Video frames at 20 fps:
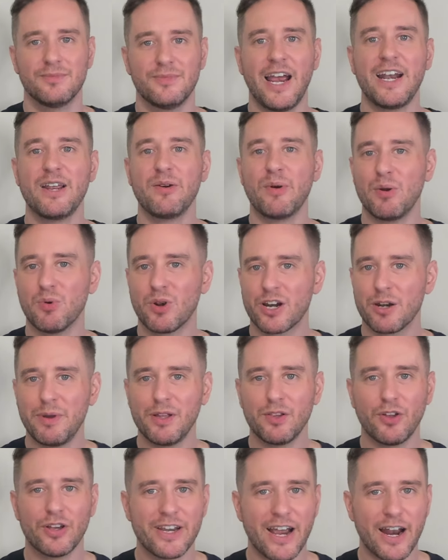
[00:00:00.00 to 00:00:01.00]
Anyway, we're going to be
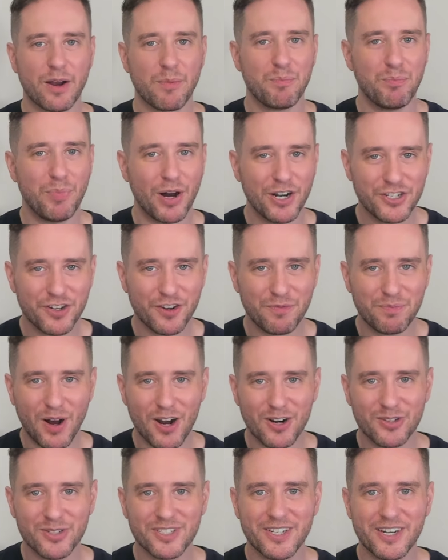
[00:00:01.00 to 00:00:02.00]
looking at a bunch of
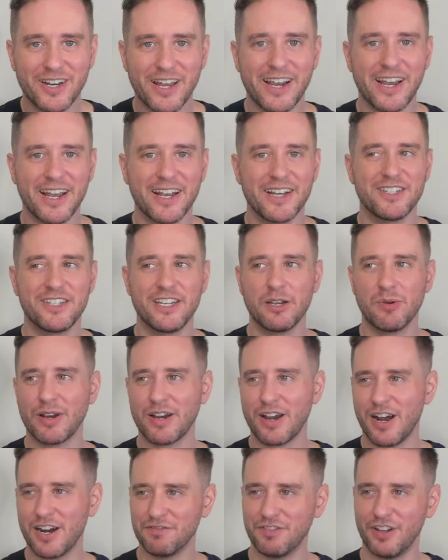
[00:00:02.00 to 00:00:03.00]
bottles today and seeing what
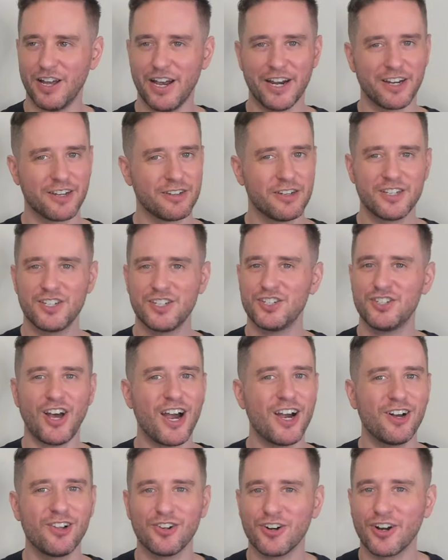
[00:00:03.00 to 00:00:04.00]
kind of like
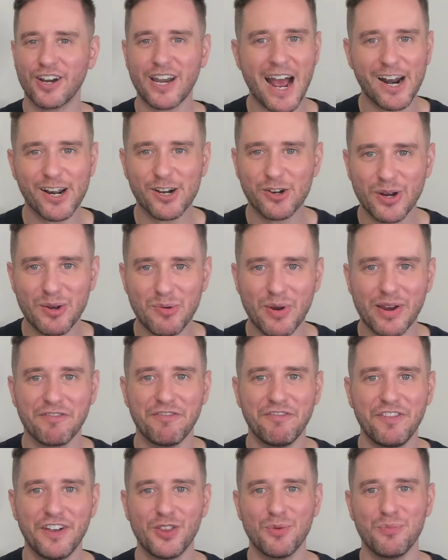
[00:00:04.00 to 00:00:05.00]
style or category we can
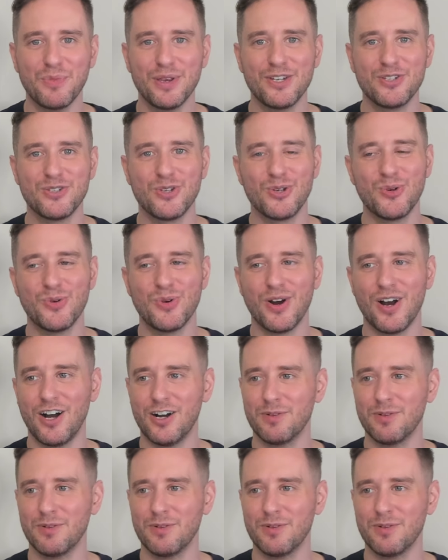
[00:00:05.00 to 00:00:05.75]
fit them into.